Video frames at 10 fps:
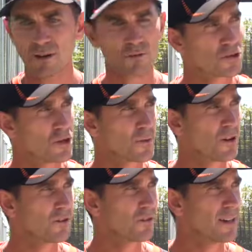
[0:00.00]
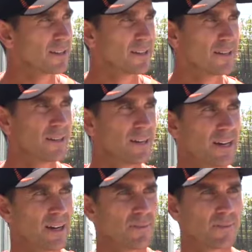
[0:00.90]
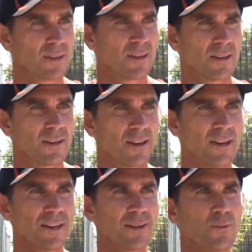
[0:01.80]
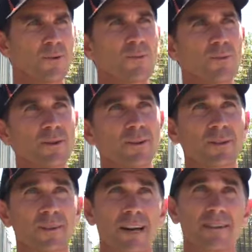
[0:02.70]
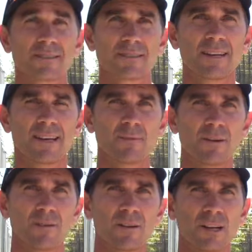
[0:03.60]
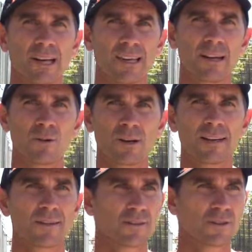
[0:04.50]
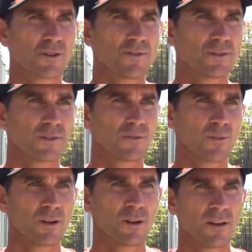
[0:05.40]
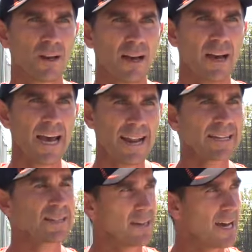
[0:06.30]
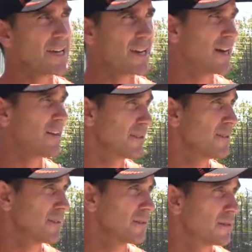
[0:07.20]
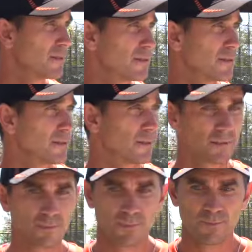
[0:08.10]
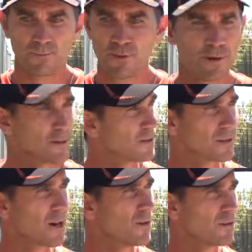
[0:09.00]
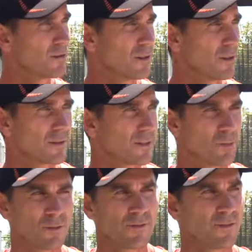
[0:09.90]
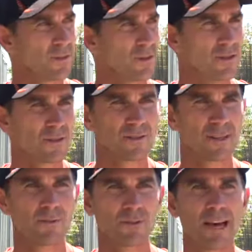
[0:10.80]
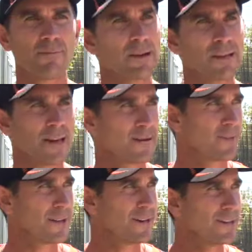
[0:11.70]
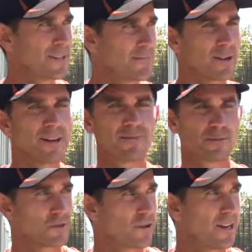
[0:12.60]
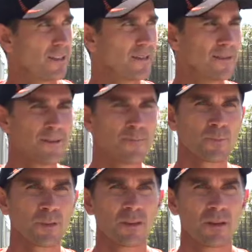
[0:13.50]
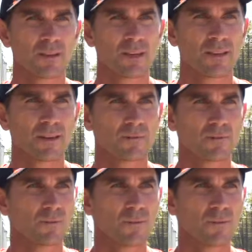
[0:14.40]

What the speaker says: long-term contract, and you know, we've got to understand. I mean, if you again look under the surface of what an Ashton Agar person's going through, you know, I've seen it with Phil Hughes. I've seen it with that many young players. They play for Australia. They're the